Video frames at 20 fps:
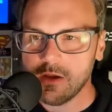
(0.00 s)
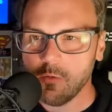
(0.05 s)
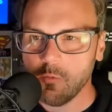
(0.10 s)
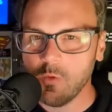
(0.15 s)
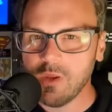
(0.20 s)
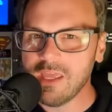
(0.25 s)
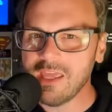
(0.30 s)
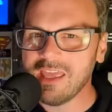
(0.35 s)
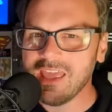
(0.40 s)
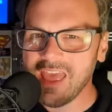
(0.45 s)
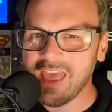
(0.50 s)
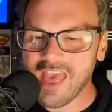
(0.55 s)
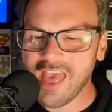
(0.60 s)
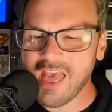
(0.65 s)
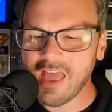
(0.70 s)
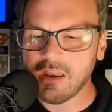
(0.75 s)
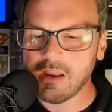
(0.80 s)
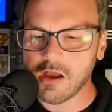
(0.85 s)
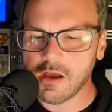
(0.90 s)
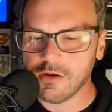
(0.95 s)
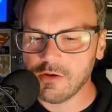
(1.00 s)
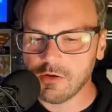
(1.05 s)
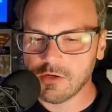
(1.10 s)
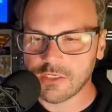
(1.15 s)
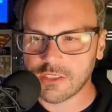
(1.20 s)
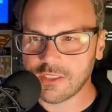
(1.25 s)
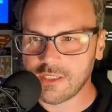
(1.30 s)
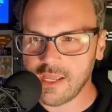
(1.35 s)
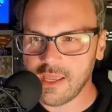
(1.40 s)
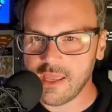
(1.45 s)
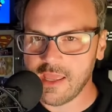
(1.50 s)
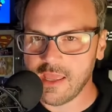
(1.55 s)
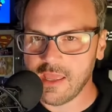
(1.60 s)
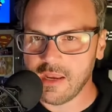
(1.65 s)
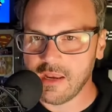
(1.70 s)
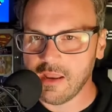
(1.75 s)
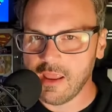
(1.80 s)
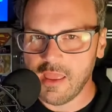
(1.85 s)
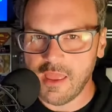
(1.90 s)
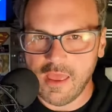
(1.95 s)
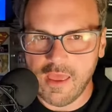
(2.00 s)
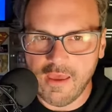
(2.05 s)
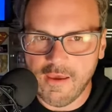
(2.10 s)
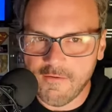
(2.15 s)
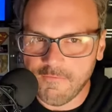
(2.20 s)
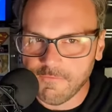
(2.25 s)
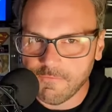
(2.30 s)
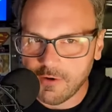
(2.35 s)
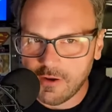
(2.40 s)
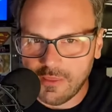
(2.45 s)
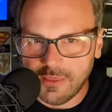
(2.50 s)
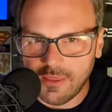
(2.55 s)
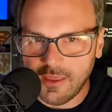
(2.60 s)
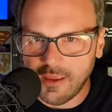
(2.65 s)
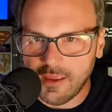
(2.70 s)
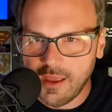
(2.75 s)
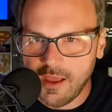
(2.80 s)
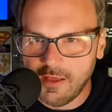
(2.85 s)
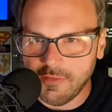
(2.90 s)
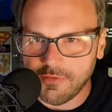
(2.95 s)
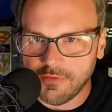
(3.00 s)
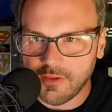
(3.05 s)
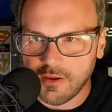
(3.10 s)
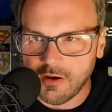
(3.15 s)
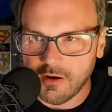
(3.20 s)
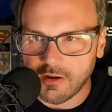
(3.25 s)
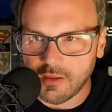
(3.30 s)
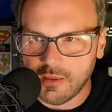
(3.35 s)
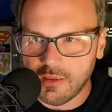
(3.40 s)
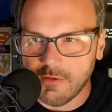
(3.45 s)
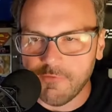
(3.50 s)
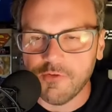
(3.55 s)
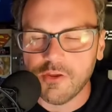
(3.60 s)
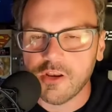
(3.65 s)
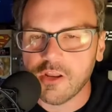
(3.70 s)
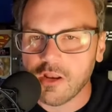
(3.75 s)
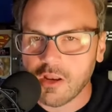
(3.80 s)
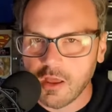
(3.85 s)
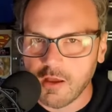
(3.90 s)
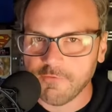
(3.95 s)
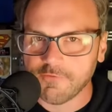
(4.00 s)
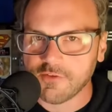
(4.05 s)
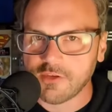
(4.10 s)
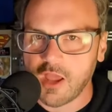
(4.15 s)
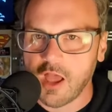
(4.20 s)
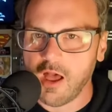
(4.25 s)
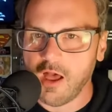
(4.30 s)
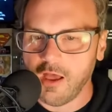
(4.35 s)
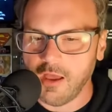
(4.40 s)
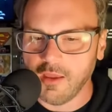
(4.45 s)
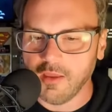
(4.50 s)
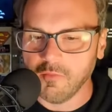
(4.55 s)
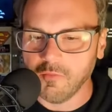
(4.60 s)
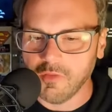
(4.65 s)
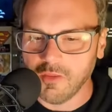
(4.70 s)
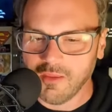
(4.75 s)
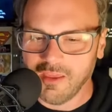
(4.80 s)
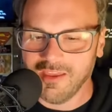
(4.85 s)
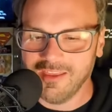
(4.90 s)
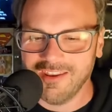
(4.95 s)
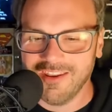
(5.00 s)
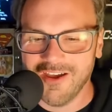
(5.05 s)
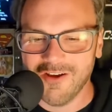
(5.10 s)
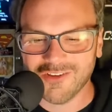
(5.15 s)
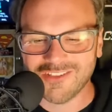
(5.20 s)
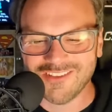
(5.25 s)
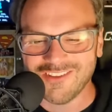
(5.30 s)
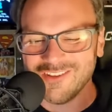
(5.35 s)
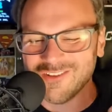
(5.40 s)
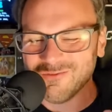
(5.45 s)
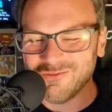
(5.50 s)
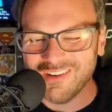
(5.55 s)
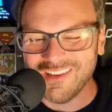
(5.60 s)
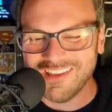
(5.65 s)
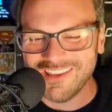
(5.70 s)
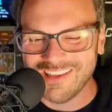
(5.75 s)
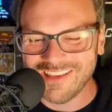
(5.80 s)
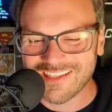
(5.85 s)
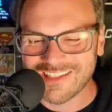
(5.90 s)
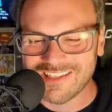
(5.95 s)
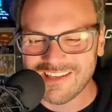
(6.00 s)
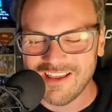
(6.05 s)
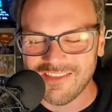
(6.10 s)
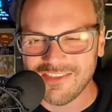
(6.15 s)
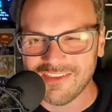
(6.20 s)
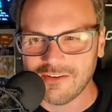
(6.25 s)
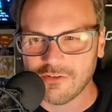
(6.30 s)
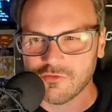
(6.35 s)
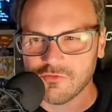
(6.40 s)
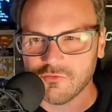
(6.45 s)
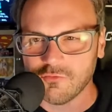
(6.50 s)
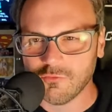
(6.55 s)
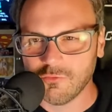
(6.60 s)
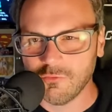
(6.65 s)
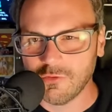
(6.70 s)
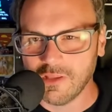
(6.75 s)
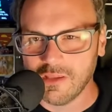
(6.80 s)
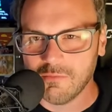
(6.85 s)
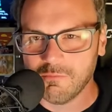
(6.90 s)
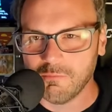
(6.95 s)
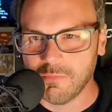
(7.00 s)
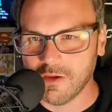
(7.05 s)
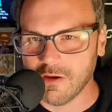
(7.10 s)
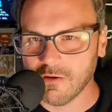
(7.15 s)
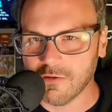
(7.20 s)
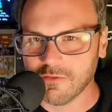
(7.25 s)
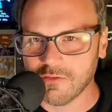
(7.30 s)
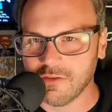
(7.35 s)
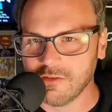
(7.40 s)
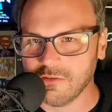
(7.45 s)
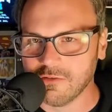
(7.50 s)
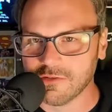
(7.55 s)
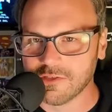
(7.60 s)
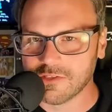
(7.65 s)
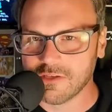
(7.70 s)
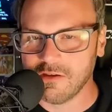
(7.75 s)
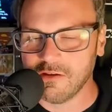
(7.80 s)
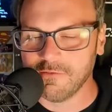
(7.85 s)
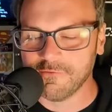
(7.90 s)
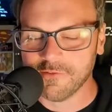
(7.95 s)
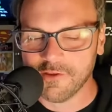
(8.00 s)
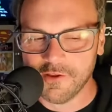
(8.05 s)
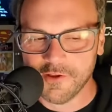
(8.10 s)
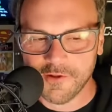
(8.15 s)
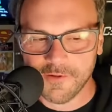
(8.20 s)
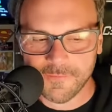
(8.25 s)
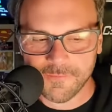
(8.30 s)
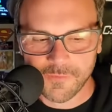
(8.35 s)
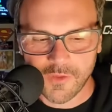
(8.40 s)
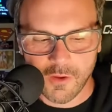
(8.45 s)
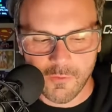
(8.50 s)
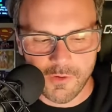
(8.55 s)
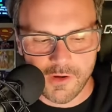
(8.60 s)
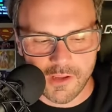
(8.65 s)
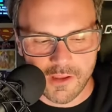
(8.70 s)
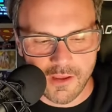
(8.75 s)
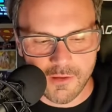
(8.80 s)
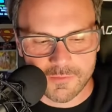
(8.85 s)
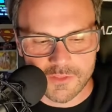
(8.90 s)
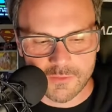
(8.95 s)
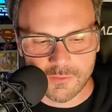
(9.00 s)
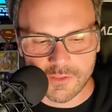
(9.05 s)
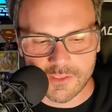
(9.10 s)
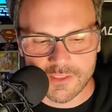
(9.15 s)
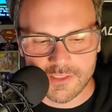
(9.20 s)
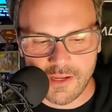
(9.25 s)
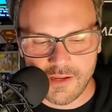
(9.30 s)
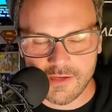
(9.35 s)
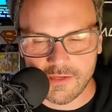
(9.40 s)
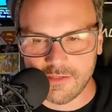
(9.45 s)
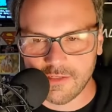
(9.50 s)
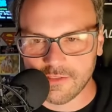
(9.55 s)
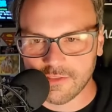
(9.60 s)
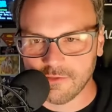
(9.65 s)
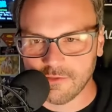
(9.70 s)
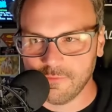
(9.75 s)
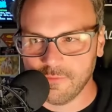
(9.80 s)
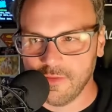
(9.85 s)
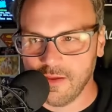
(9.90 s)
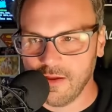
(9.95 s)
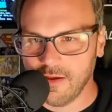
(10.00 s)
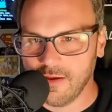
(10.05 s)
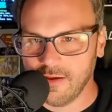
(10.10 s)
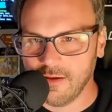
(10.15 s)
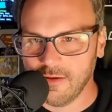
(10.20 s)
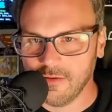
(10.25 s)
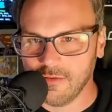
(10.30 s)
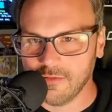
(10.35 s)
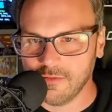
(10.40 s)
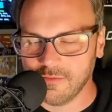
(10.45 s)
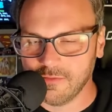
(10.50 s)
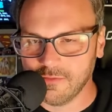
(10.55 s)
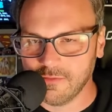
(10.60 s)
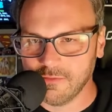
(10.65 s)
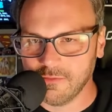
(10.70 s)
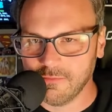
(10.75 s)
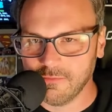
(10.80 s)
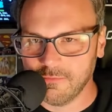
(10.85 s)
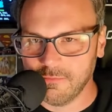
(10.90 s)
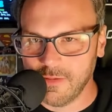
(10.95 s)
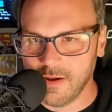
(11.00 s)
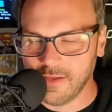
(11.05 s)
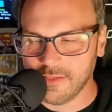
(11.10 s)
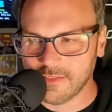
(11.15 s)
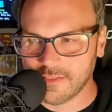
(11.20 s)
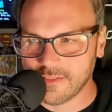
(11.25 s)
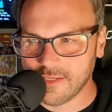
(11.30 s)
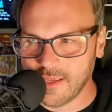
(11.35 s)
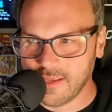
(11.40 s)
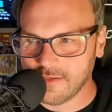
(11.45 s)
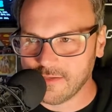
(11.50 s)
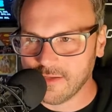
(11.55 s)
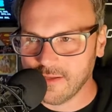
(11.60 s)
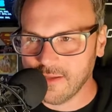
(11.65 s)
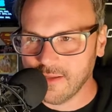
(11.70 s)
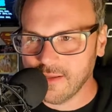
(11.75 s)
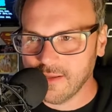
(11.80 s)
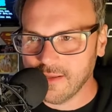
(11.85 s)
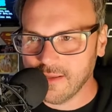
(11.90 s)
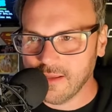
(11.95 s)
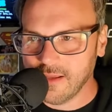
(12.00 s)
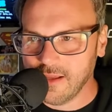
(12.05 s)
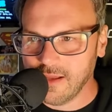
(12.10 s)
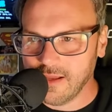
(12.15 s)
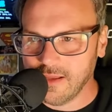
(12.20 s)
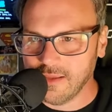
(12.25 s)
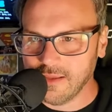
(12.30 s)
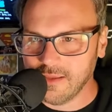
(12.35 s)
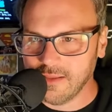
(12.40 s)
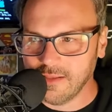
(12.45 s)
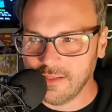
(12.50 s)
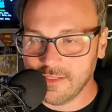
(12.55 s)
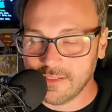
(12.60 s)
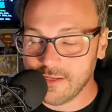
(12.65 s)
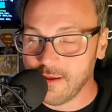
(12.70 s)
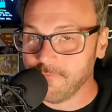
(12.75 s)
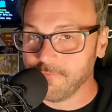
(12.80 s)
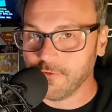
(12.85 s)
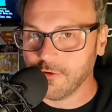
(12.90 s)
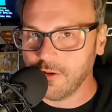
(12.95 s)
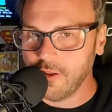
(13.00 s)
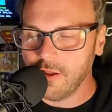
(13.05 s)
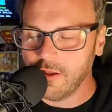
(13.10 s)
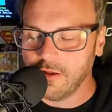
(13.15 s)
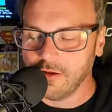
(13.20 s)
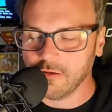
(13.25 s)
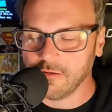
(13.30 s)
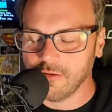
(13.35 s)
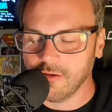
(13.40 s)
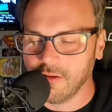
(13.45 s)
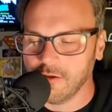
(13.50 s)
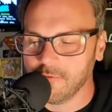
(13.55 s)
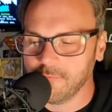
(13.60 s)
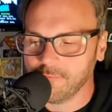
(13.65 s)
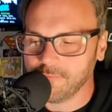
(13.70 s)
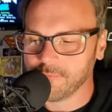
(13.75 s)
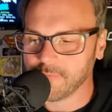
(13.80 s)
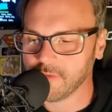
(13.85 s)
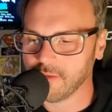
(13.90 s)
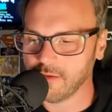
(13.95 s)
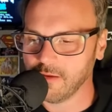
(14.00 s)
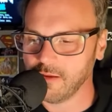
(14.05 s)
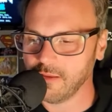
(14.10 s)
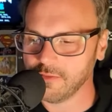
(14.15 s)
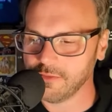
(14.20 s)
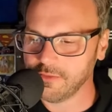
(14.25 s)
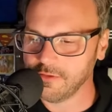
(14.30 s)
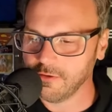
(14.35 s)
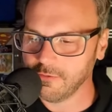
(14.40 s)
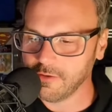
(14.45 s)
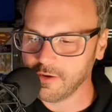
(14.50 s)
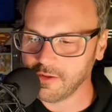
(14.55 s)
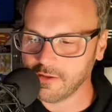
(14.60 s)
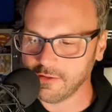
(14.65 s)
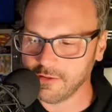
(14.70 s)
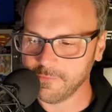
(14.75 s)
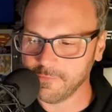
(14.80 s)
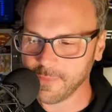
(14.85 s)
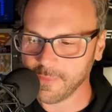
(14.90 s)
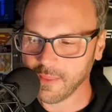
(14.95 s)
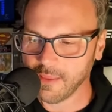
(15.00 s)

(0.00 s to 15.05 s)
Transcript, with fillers: We can understand everything out there given enough time, you know, so there really is nothing truly bigger than yourself when it comes to a scientism uh, mindset, uh, at least not for long, you know, uh, theoretically.